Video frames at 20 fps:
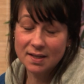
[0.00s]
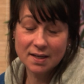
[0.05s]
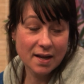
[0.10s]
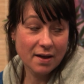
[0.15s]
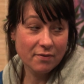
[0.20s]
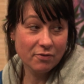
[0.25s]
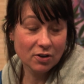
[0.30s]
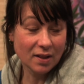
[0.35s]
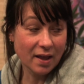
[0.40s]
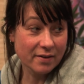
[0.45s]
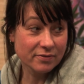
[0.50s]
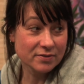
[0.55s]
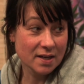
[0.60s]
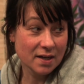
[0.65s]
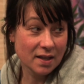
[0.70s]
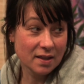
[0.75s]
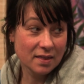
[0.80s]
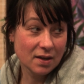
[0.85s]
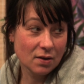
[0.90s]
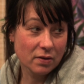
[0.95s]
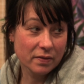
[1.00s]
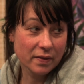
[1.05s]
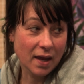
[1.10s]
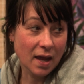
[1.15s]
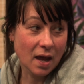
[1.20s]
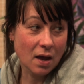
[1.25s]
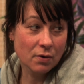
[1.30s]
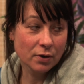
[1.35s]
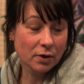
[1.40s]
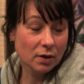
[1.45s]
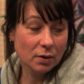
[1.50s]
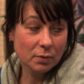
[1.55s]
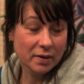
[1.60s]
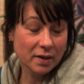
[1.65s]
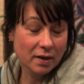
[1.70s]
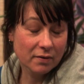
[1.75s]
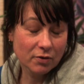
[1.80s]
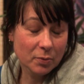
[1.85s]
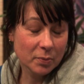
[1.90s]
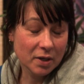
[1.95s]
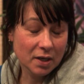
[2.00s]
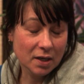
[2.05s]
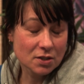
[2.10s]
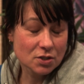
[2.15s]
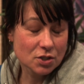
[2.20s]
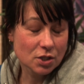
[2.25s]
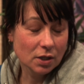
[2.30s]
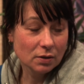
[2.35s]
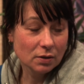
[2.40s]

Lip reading: never left anything on the counter, it would never be an issue.